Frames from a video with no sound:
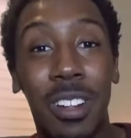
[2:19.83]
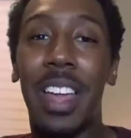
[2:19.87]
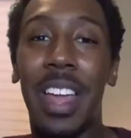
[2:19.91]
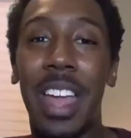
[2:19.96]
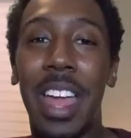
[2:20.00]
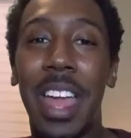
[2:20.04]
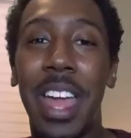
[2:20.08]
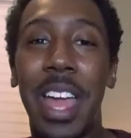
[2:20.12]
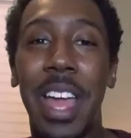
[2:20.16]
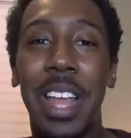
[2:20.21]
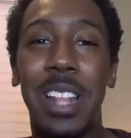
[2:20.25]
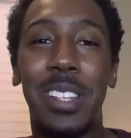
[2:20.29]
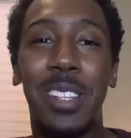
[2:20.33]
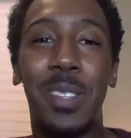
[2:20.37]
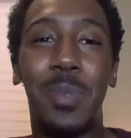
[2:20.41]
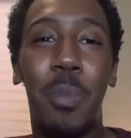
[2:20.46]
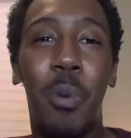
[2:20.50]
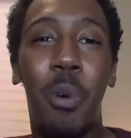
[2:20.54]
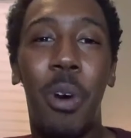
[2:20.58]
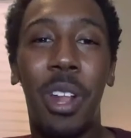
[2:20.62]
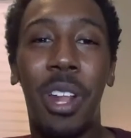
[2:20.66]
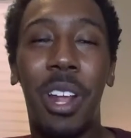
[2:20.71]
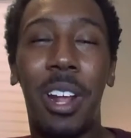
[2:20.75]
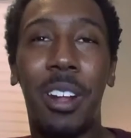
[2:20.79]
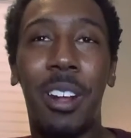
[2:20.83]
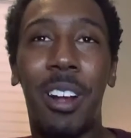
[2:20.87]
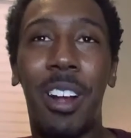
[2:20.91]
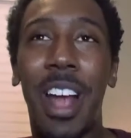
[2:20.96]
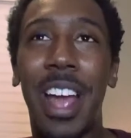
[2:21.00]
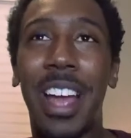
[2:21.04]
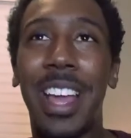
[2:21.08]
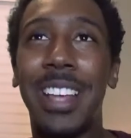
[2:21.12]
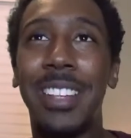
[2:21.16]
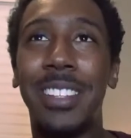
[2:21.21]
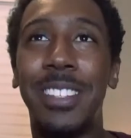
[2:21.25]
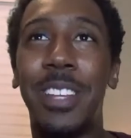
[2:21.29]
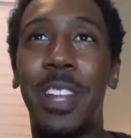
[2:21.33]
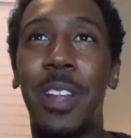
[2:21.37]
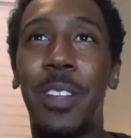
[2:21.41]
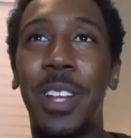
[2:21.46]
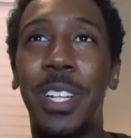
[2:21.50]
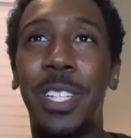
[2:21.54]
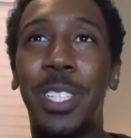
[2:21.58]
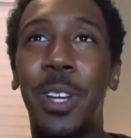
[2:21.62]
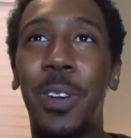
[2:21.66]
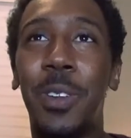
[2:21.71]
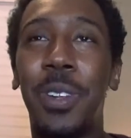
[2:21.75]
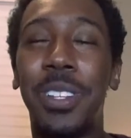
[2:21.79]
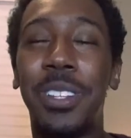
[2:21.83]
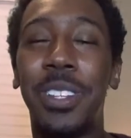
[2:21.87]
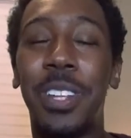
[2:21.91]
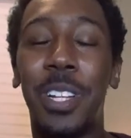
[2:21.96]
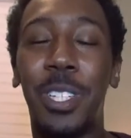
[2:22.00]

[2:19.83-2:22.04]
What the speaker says: And spoiler alert, I guess they showed this in the